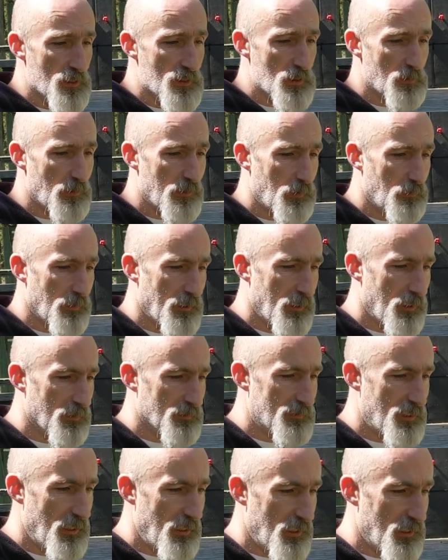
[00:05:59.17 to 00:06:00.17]
So anyway, I'll
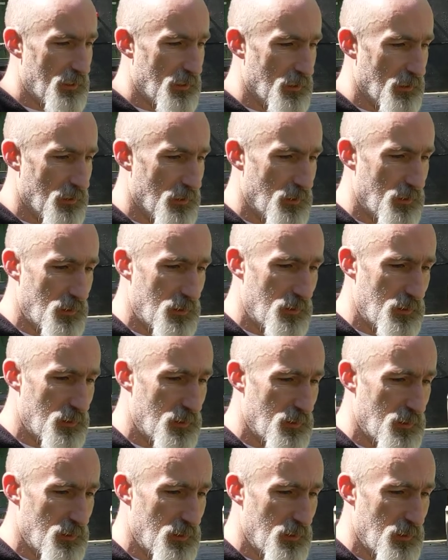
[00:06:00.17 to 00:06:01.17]
take a
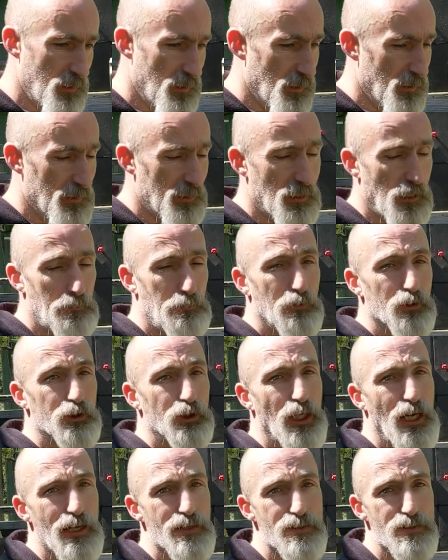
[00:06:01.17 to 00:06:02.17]
couple
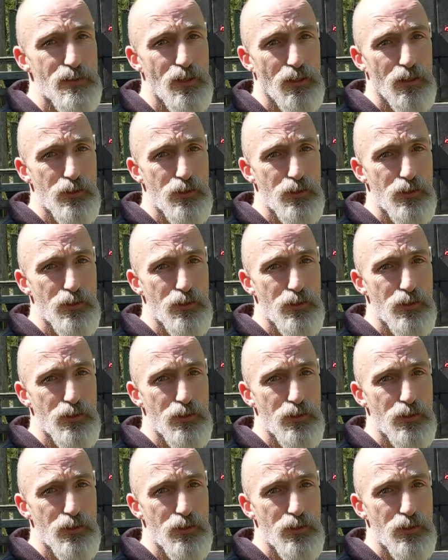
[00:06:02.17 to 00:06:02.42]
shots,